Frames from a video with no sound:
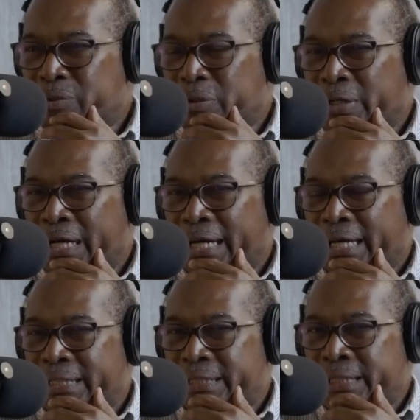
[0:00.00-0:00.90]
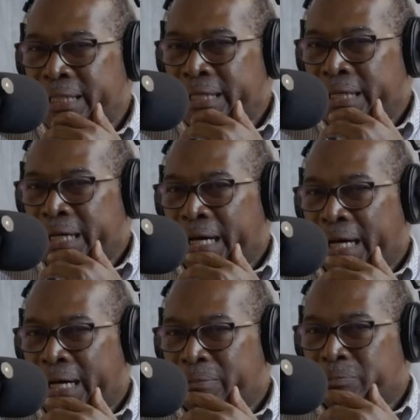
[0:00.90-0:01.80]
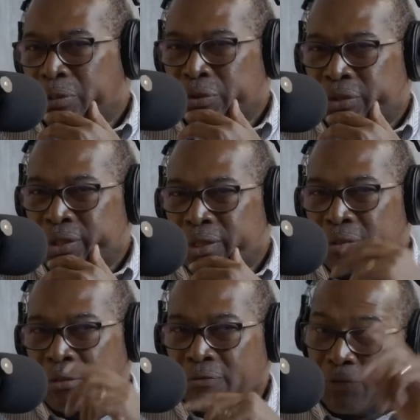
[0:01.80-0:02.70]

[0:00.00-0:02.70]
You had Botha